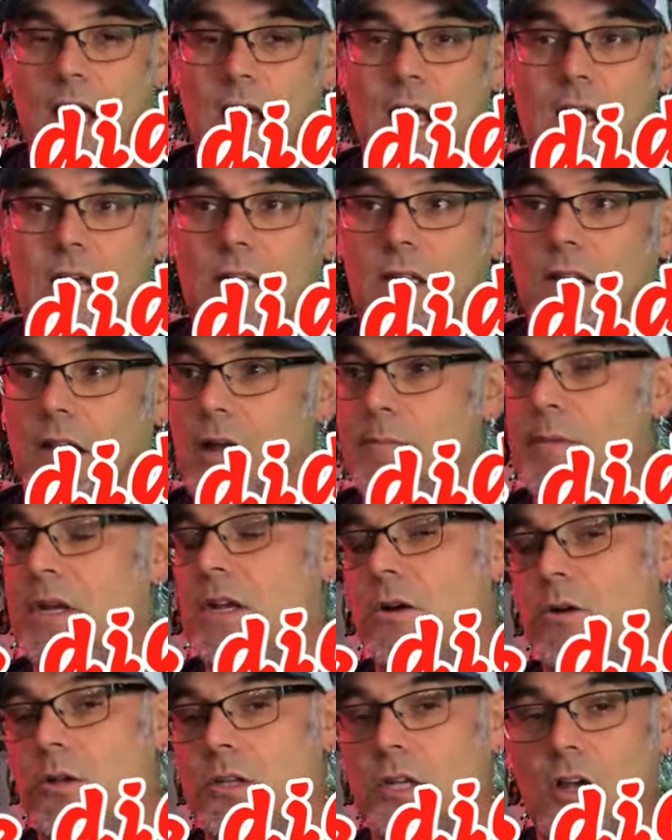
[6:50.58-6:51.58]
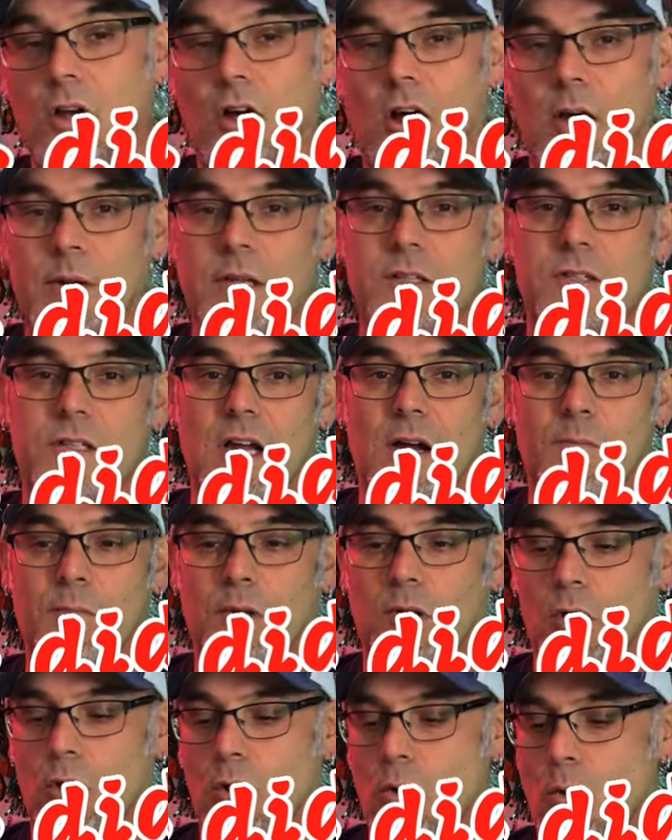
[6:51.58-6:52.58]
And let me know in the comments down
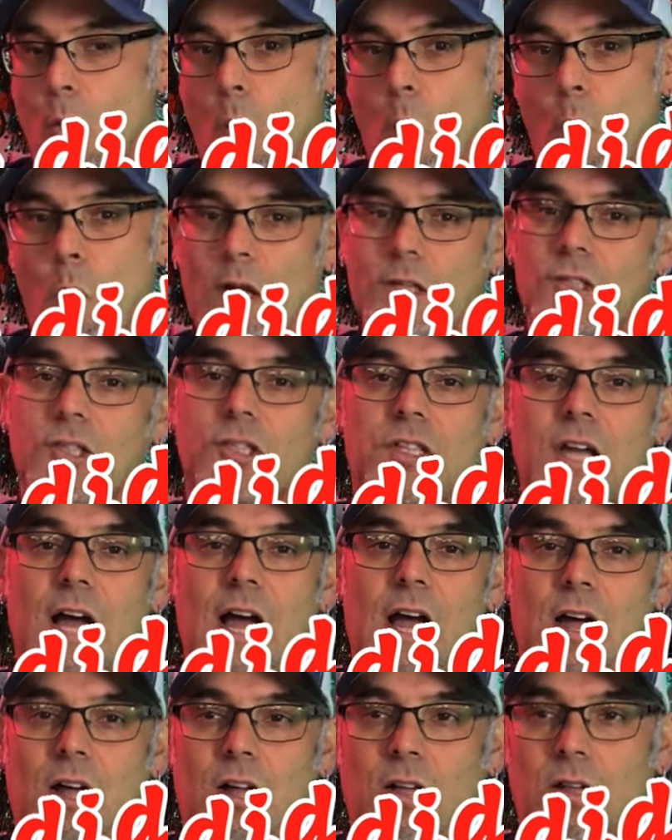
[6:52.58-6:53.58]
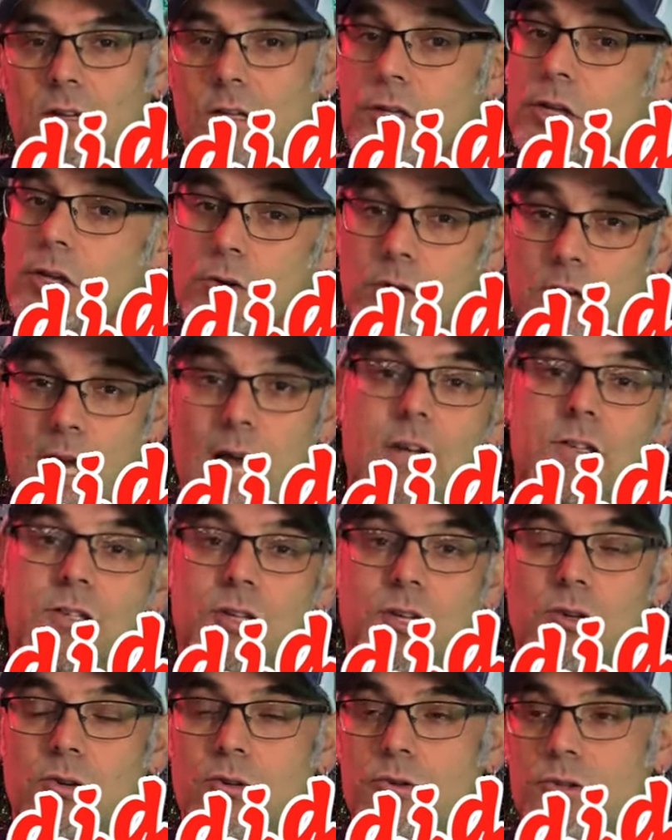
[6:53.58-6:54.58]
below what style you guys
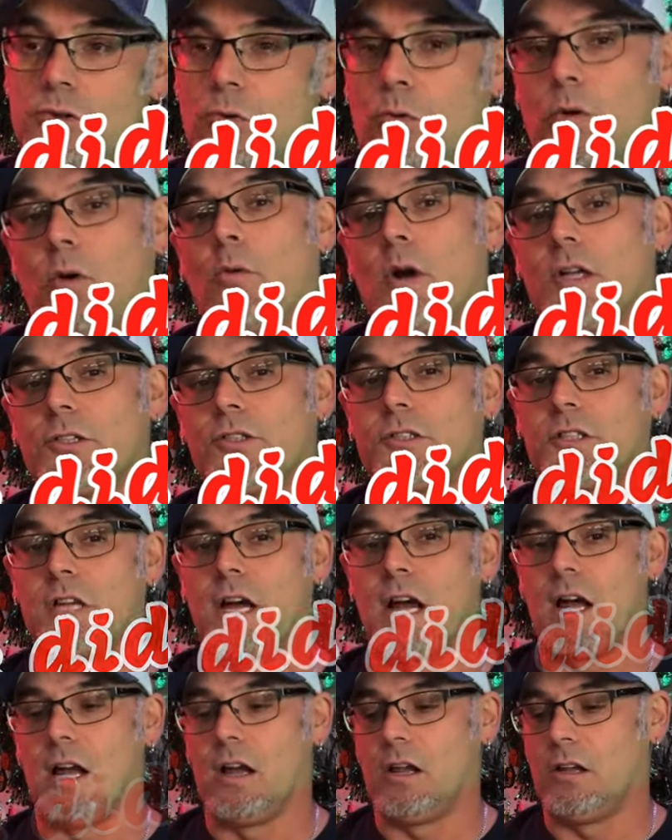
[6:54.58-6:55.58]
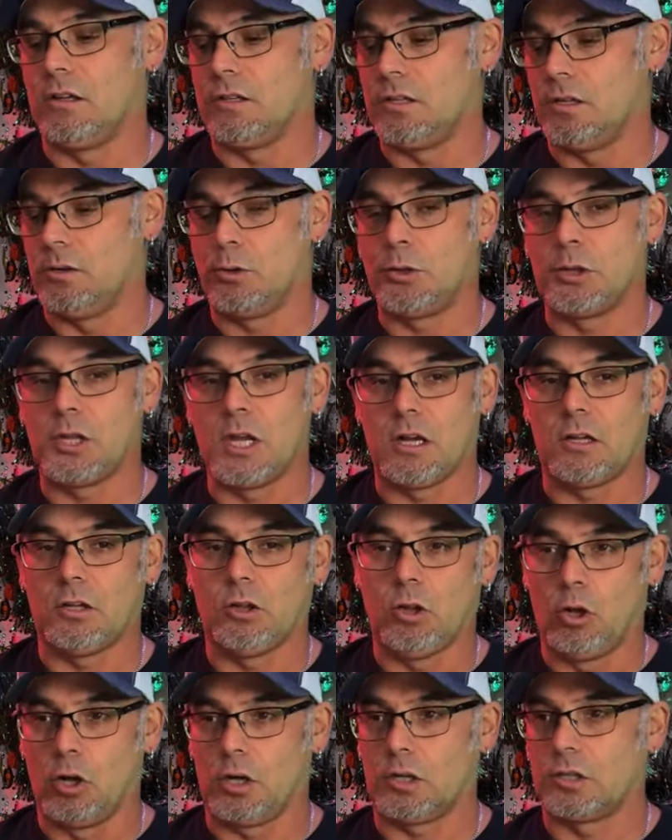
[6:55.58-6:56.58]
use or what style you think
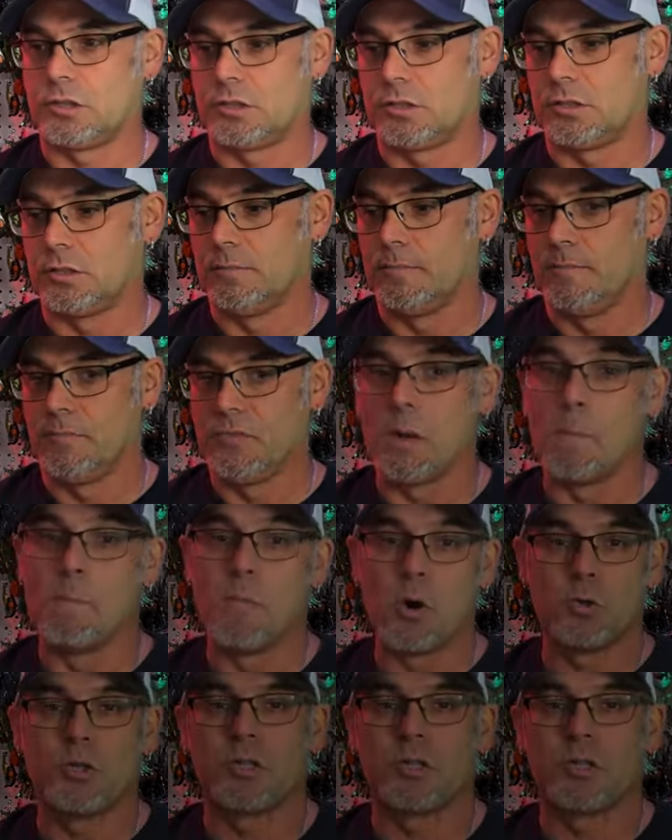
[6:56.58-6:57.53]
looks the most